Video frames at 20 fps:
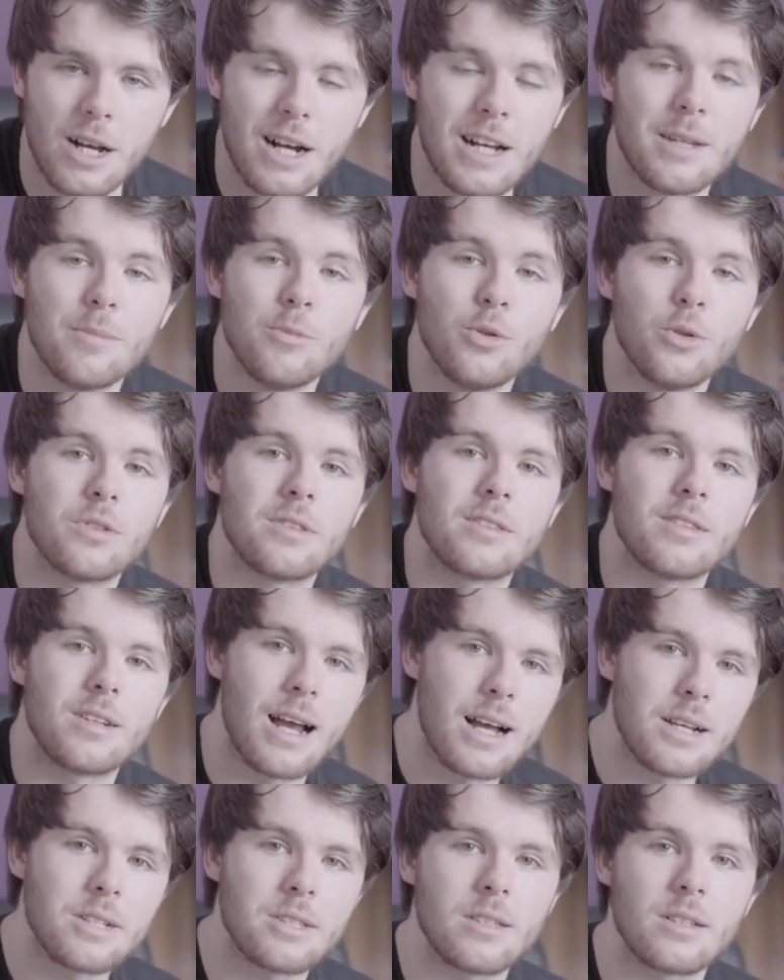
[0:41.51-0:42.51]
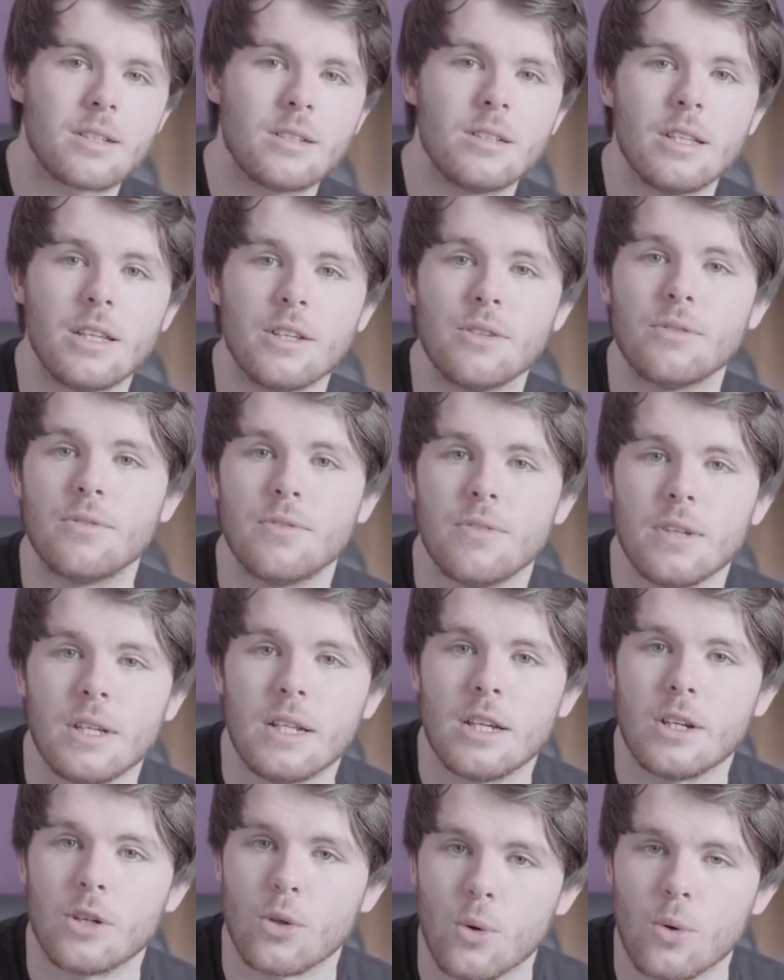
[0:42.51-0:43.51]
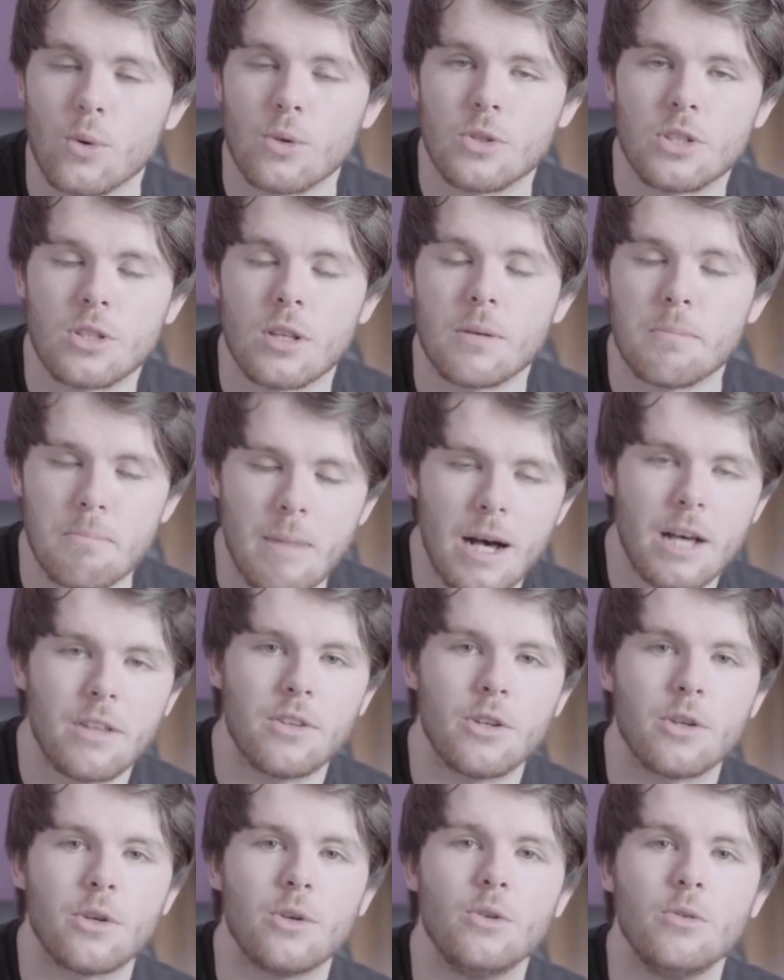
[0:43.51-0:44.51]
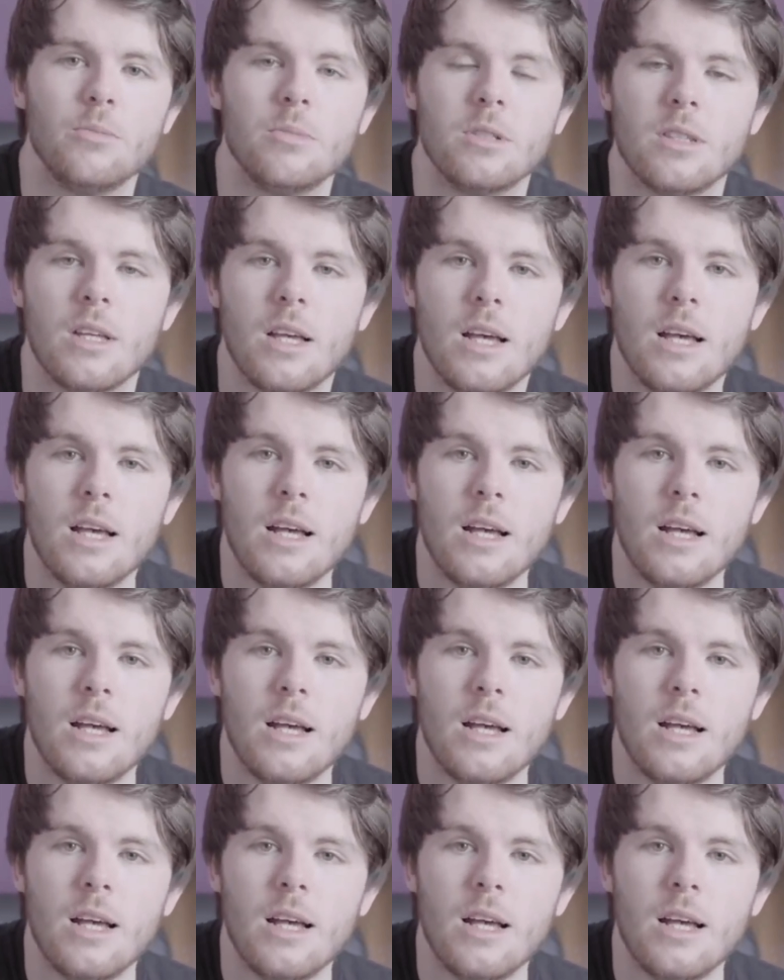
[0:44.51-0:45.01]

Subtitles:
I am your drastically inferior host, Matthew Coleman,